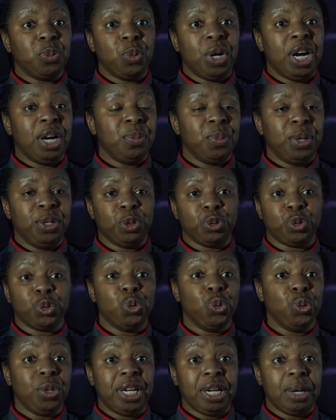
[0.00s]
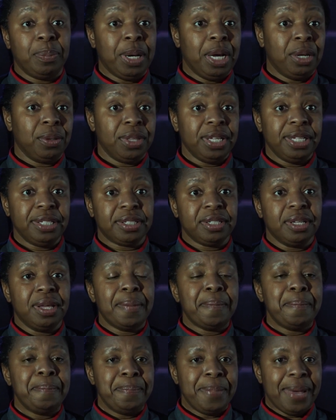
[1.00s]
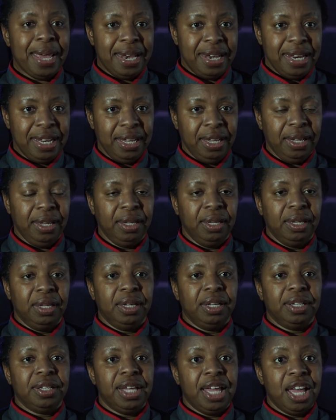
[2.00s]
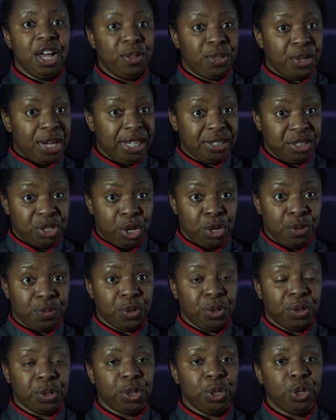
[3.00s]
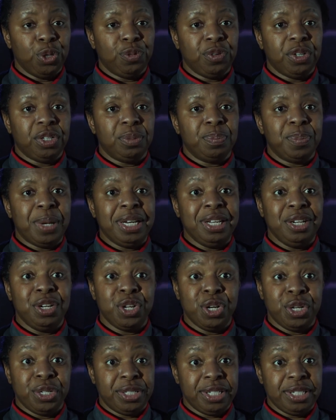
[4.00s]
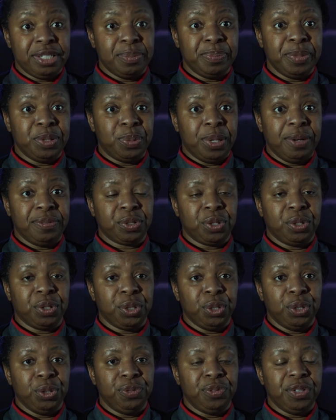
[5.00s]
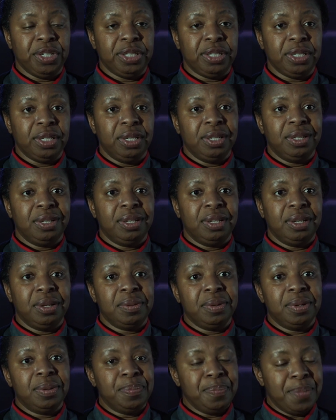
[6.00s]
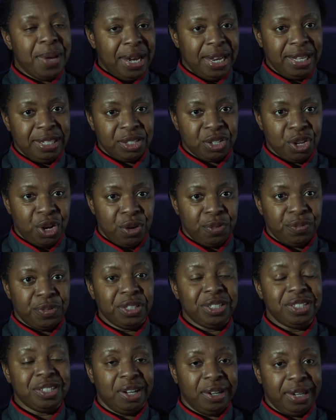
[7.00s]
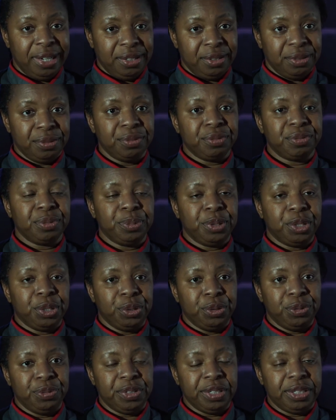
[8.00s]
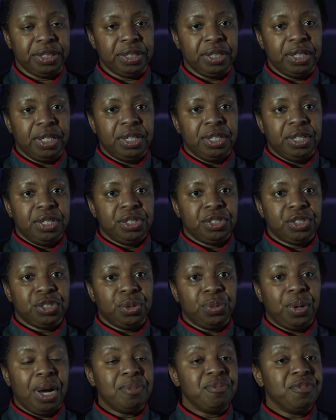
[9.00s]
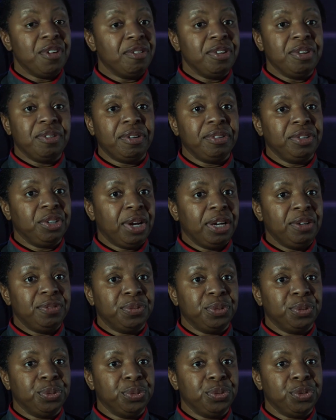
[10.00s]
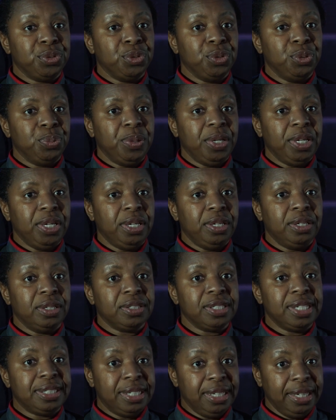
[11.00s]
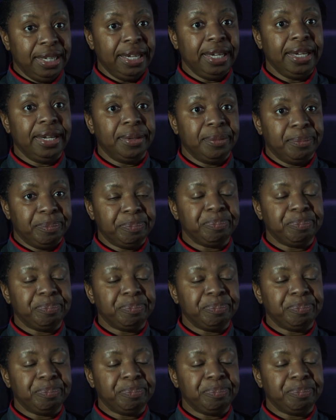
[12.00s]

why we're not talking about this. Many healthcare staff got COVID, many nurses and midwives got COVID, many staff died from COVID. So I'm very, very grateful to be sitting here.